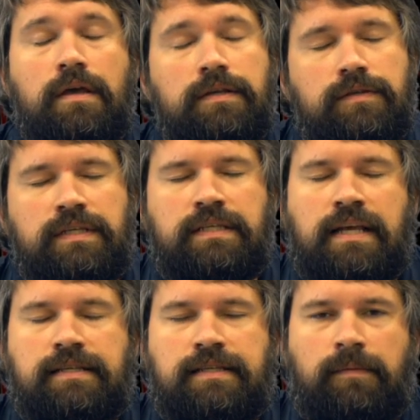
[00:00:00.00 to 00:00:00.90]
So this is
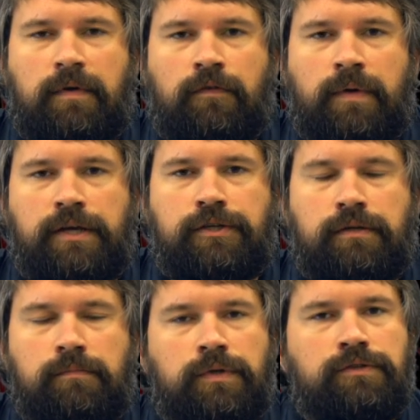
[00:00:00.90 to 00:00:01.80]
that same
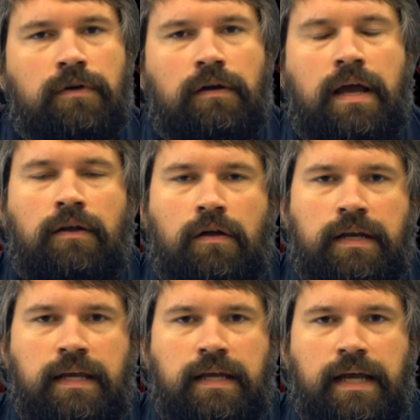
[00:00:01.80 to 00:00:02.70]
information, but drawn out on
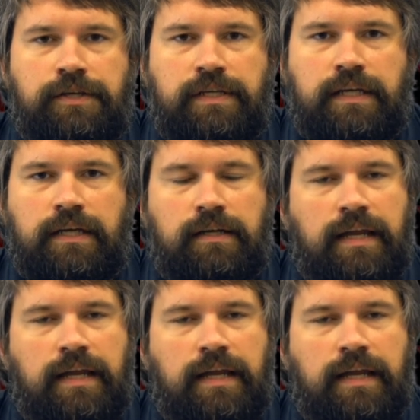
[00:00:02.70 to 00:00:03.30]
EKG.